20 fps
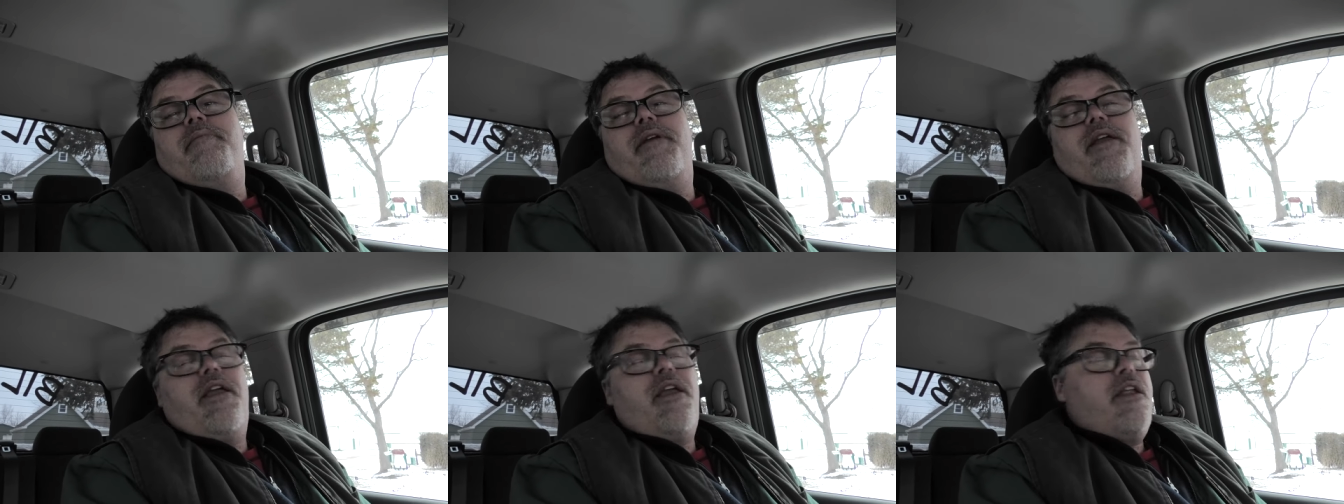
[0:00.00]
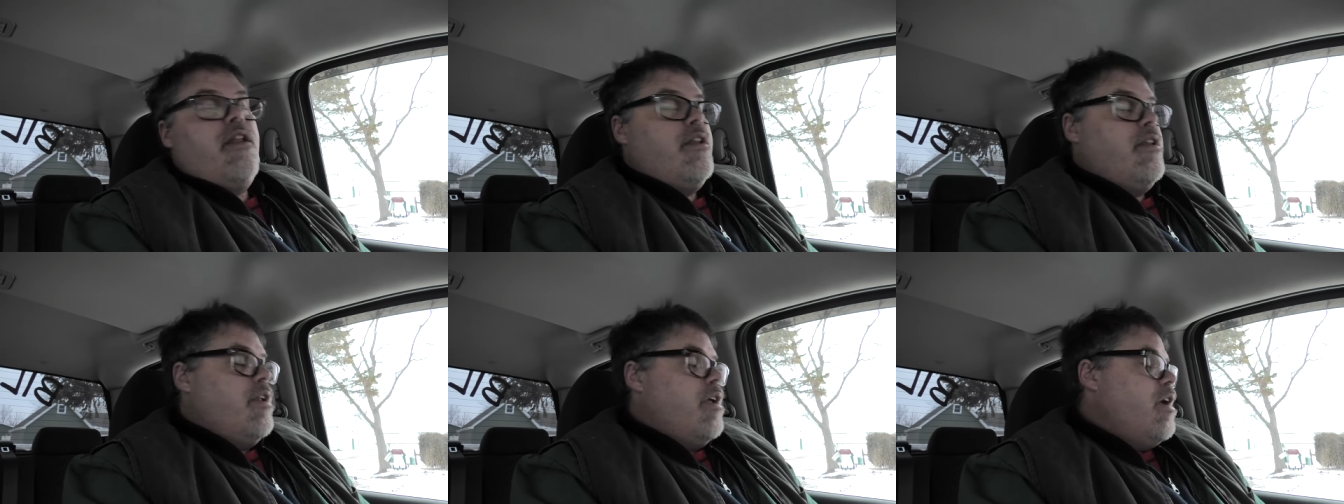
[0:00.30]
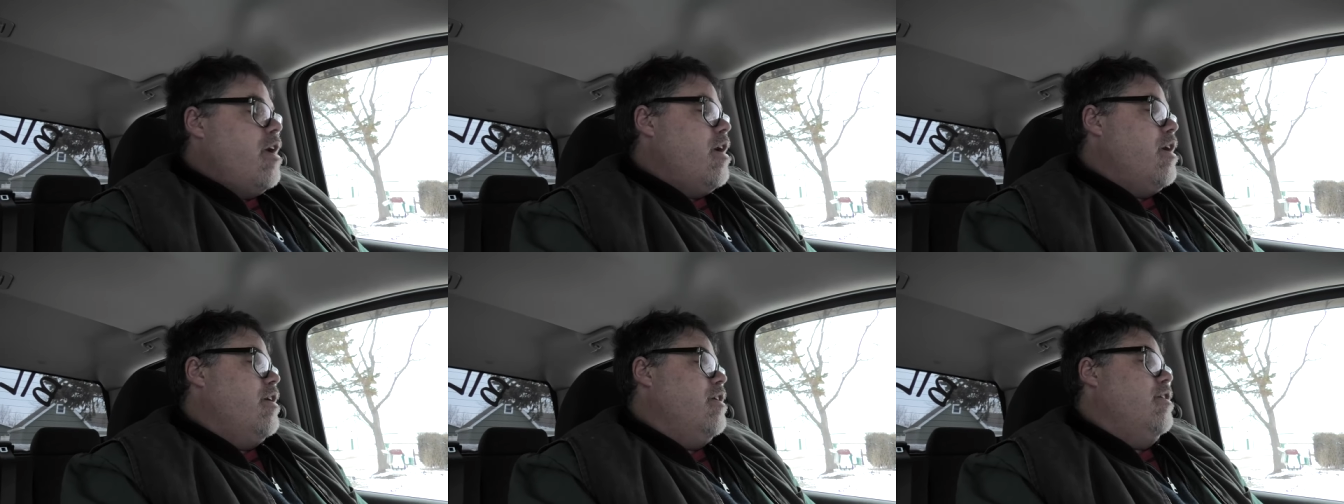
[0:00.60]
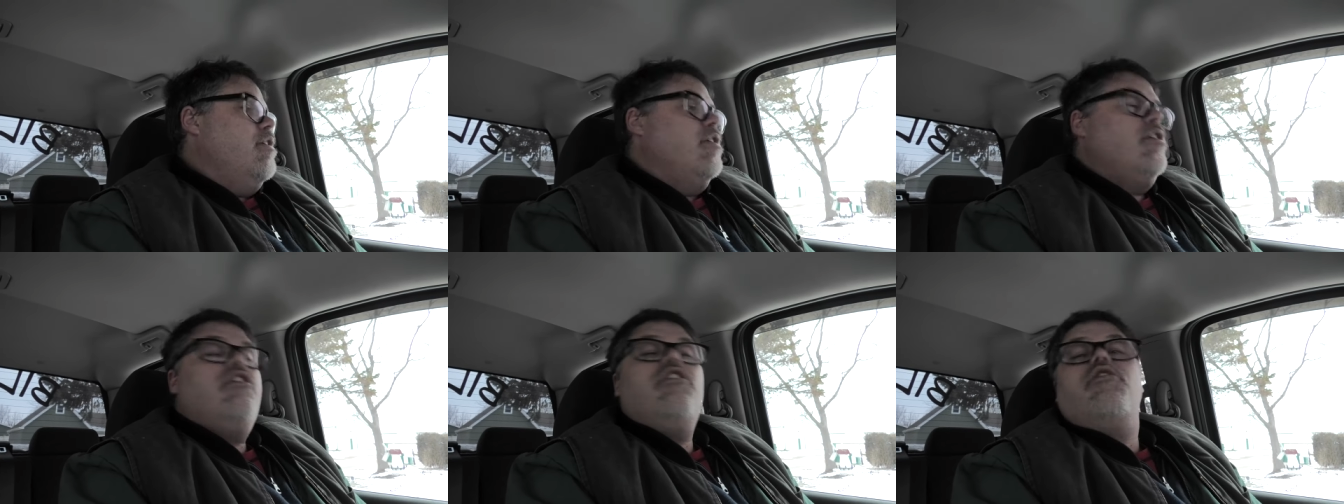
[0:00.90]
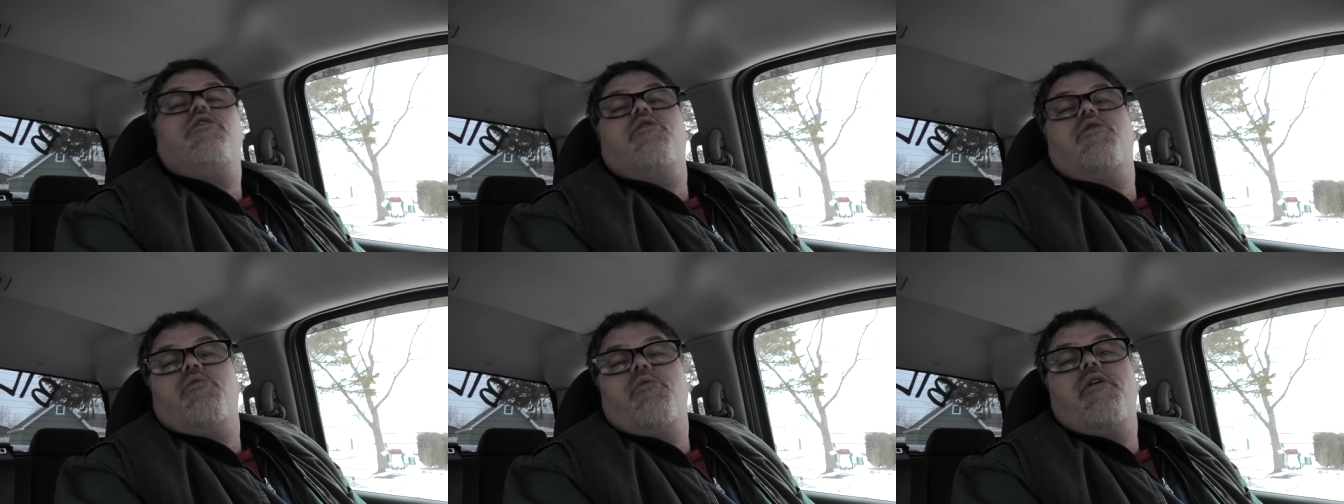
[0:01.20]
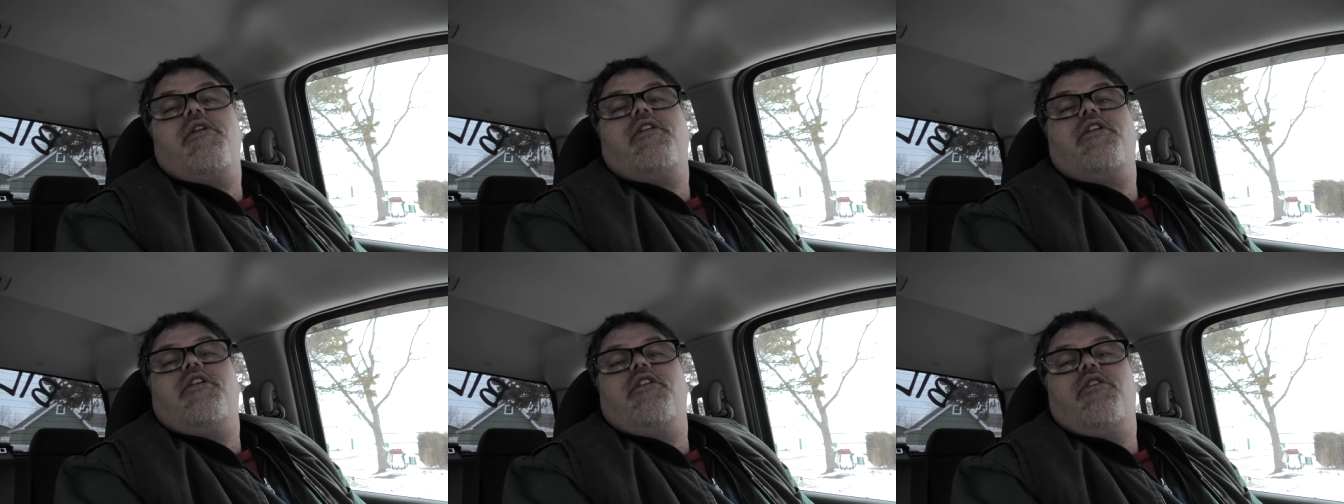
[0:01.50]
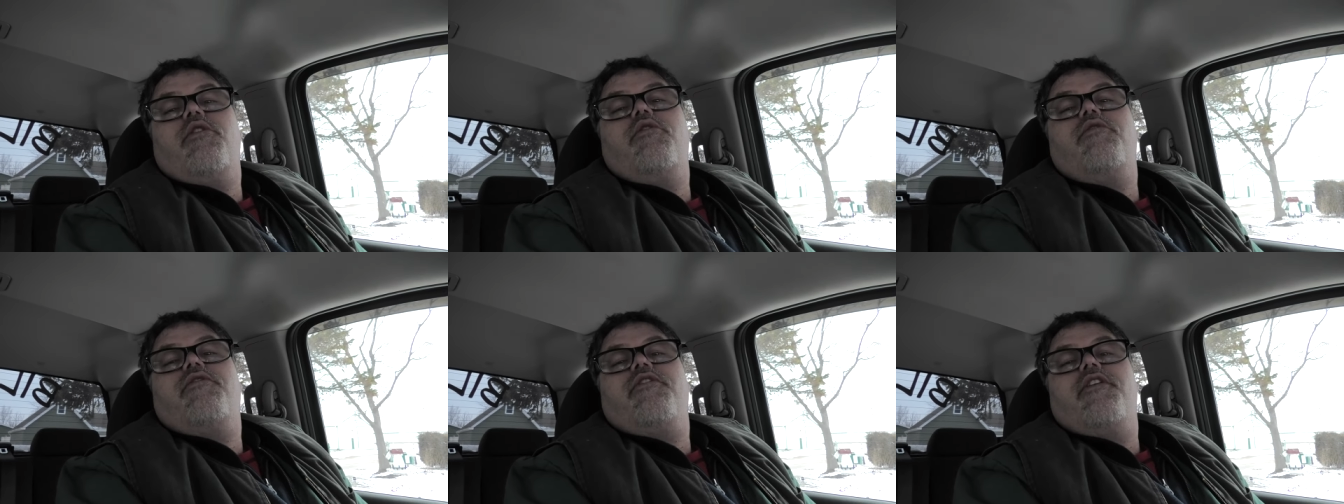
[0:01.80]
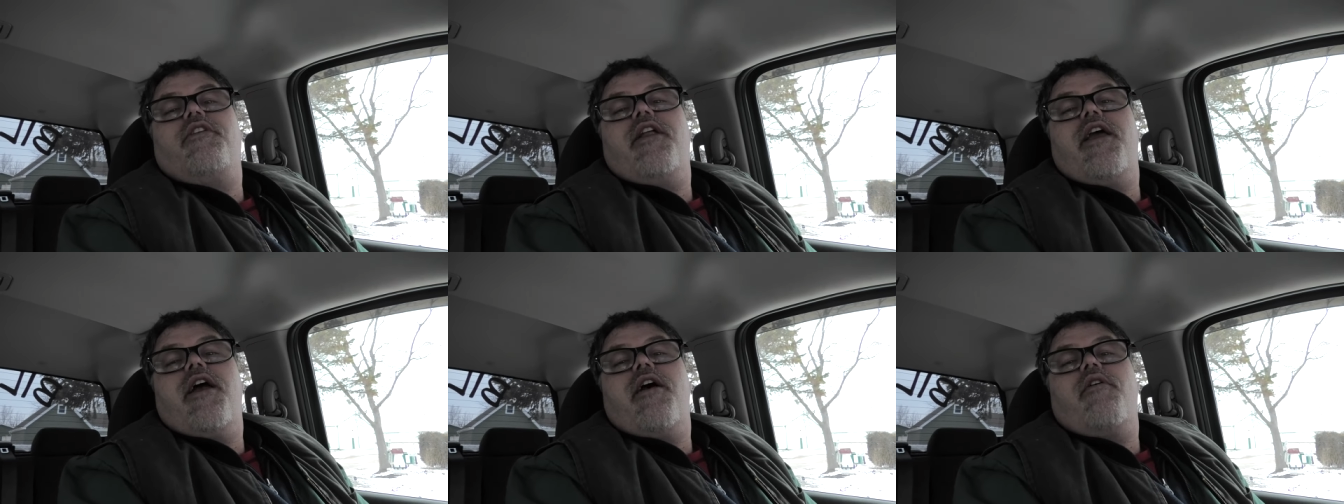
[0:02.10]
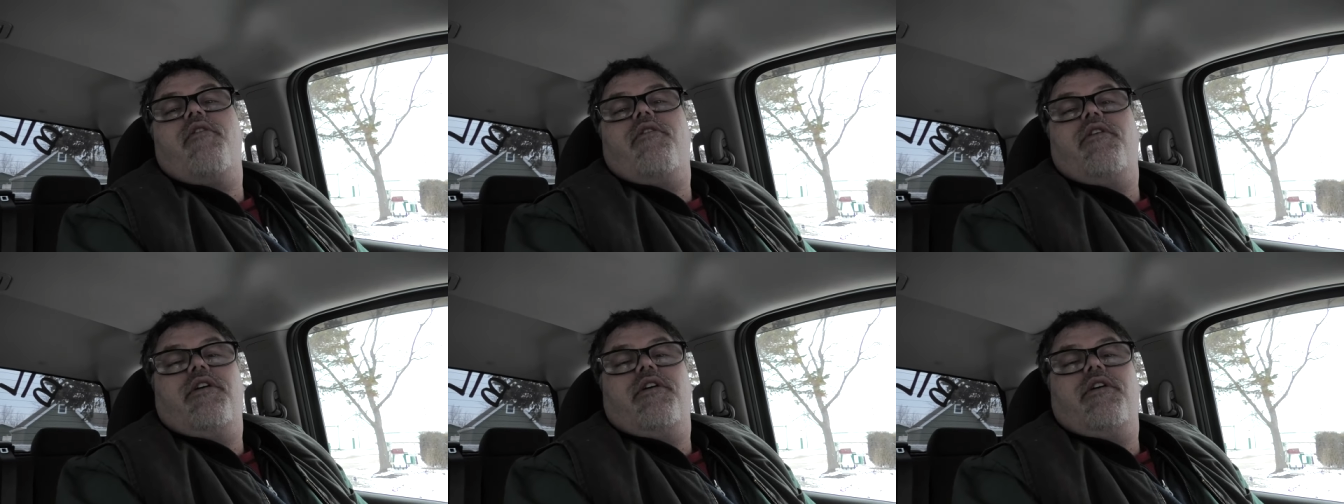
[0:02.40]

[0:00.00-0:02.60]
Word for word: and uh, you know what to do for now.